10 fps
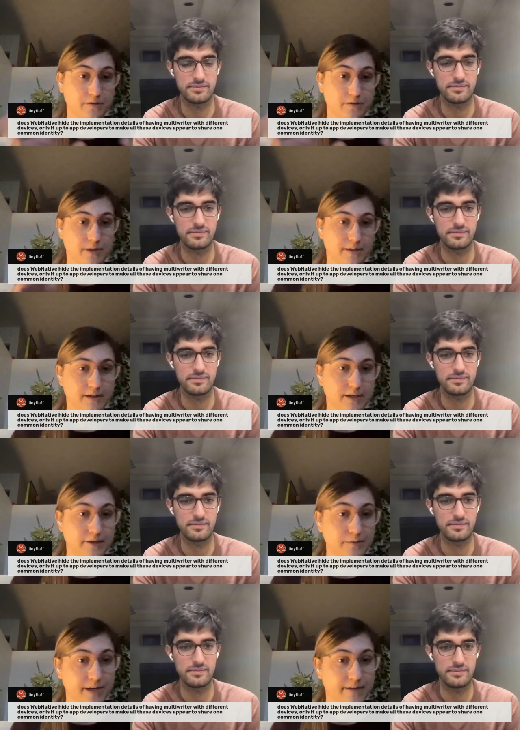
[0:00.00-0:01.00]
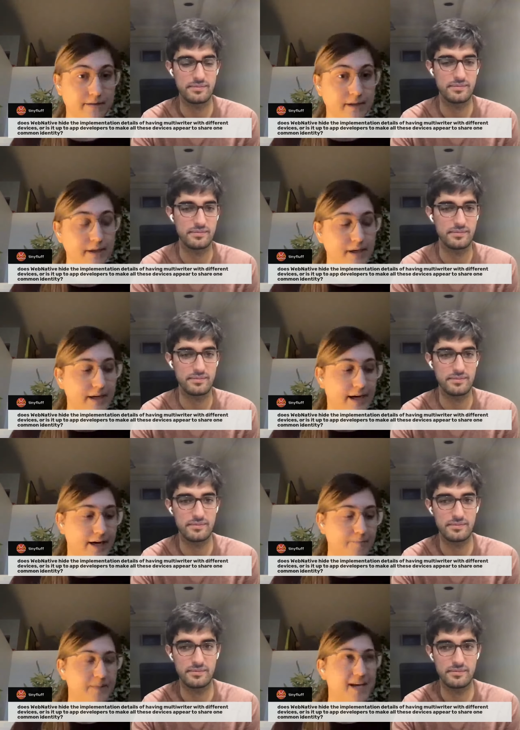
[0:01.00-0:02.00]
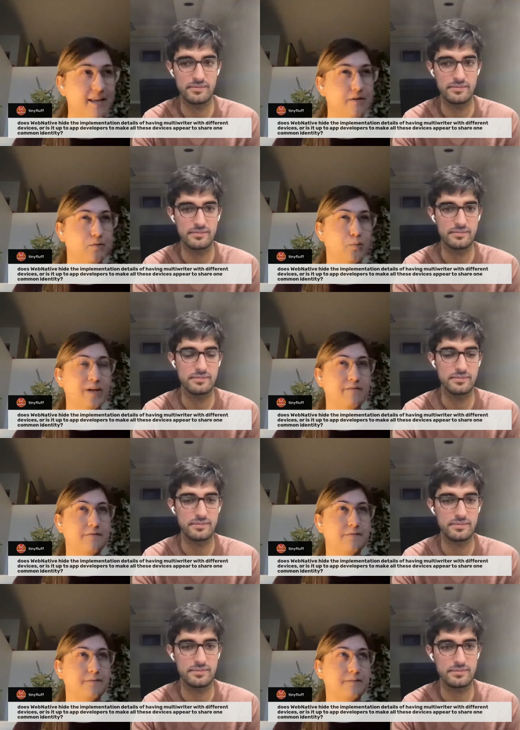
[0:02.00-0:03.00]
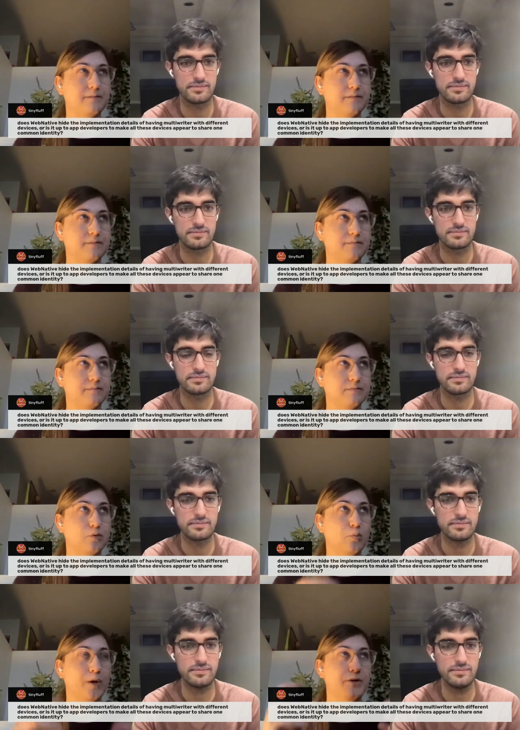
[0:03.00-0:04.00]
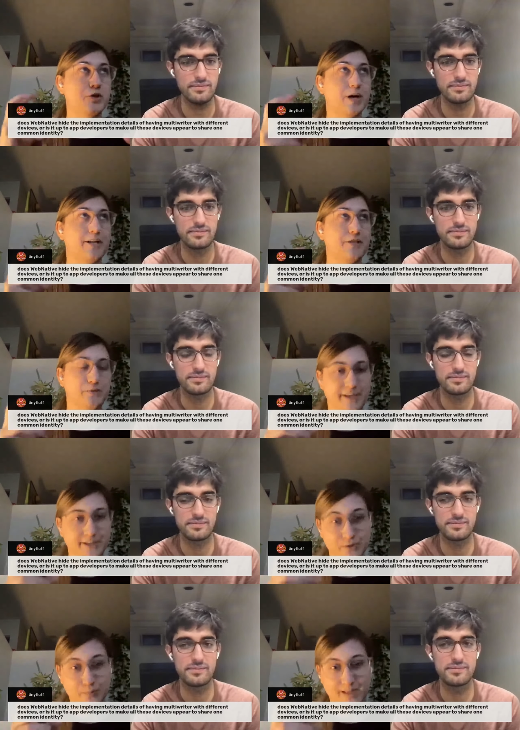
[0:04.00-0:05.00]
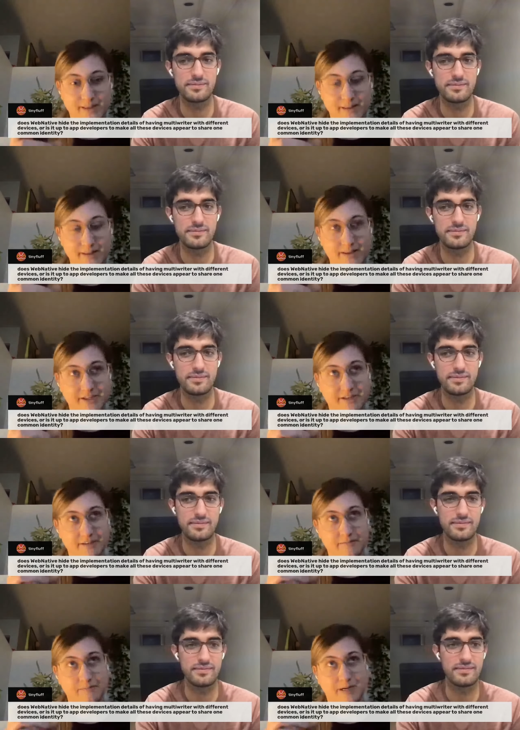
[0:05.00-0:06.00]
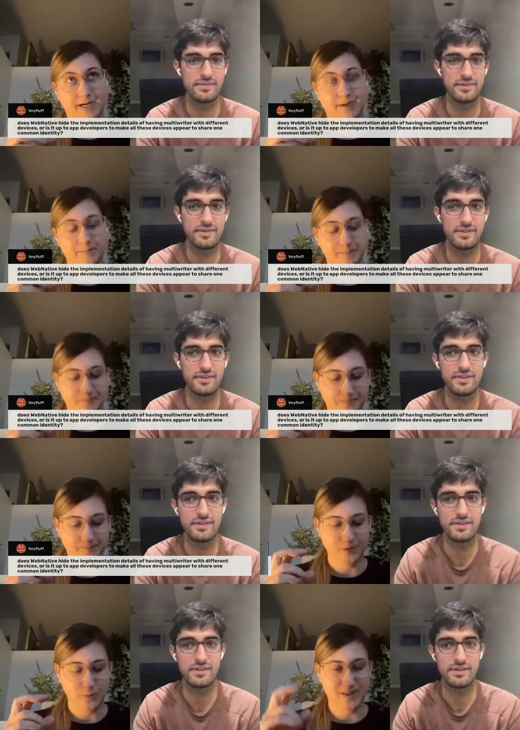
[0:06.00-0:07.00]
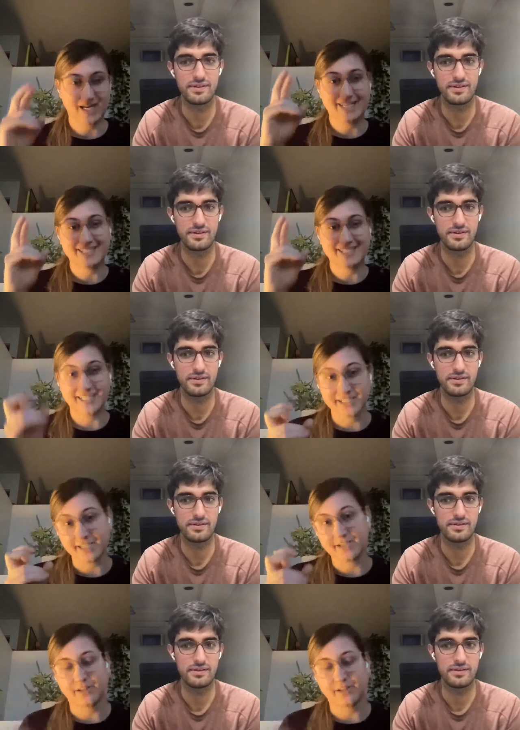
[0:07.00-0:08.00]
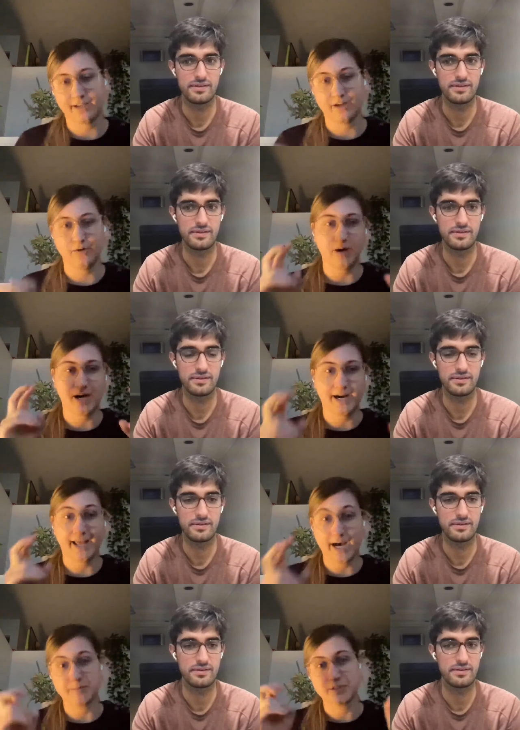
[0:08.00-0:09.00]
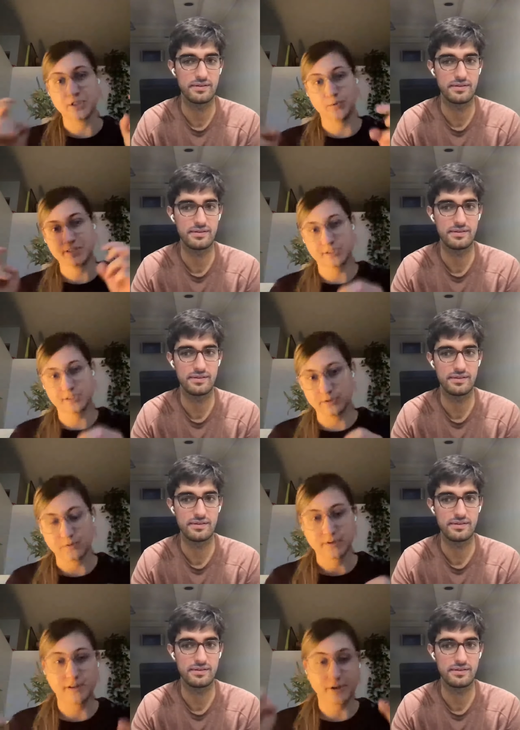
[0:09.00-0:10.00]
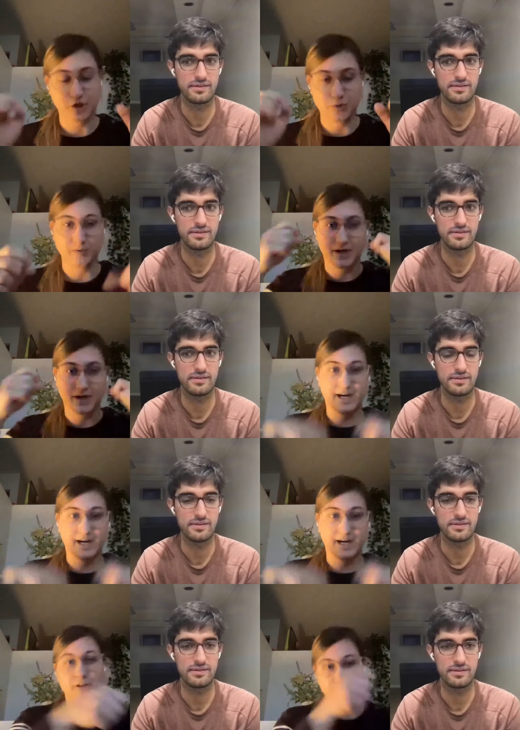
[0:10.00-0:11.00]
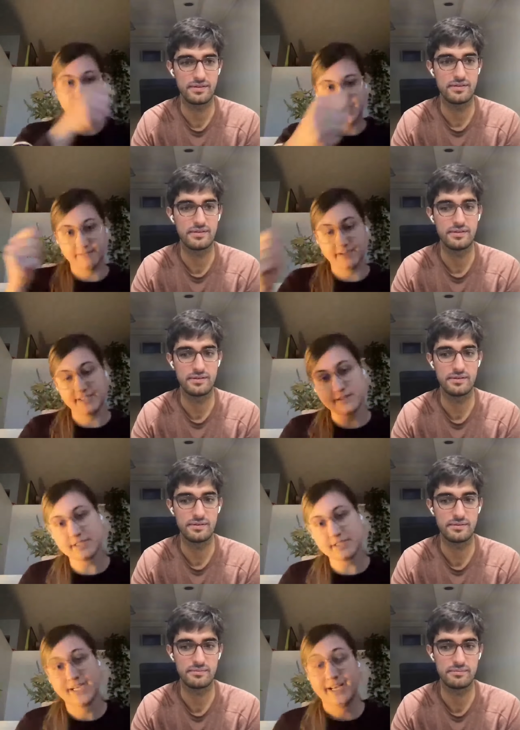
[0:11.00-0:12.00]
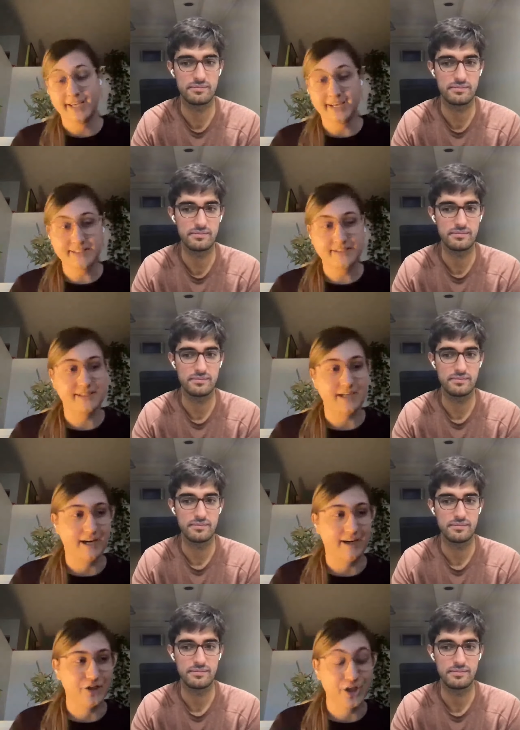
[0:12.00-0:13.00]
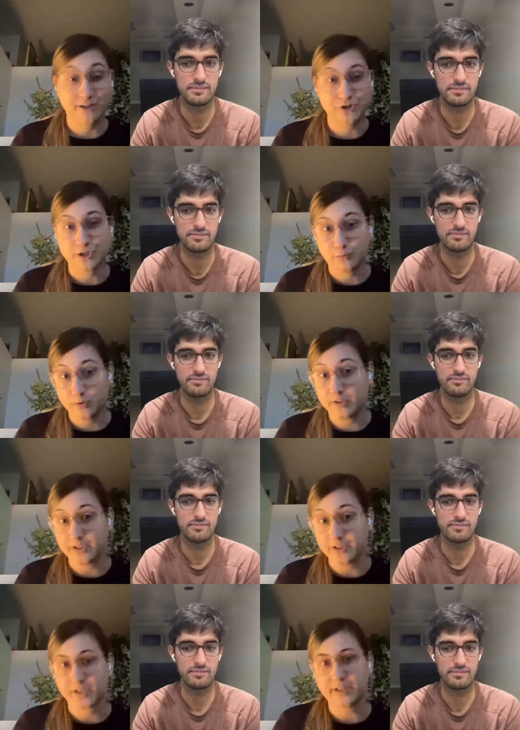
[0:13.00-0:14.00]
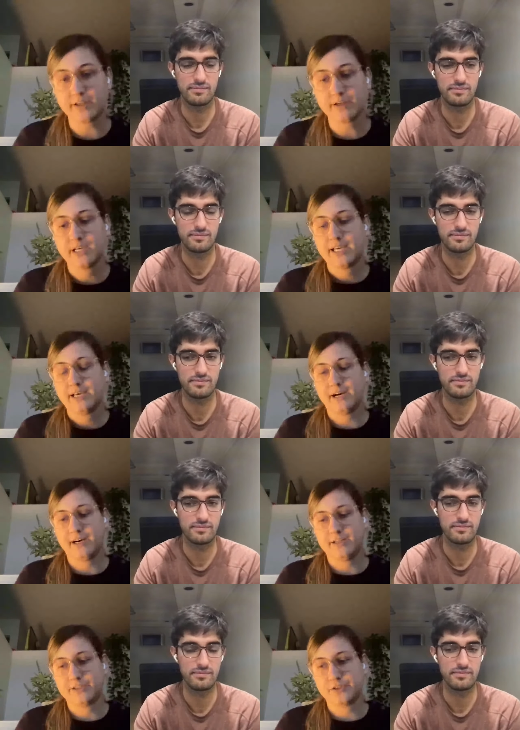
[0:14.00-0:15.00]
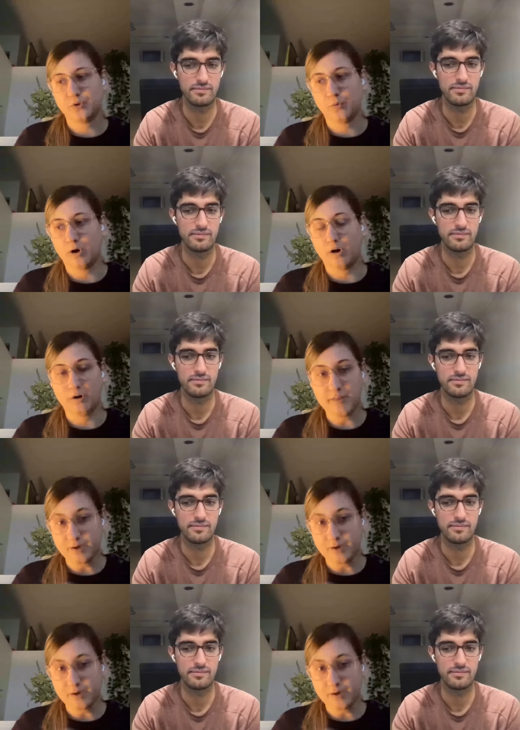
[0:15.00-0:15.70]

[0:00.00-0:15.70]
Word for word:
Speaker 1: before, so uh, you uh, can. Um, we've when you try to do things with the um, with an identity, like you know, I am so and so, the human behind all these devices, it gets uh, challenging really quickly. Uh, so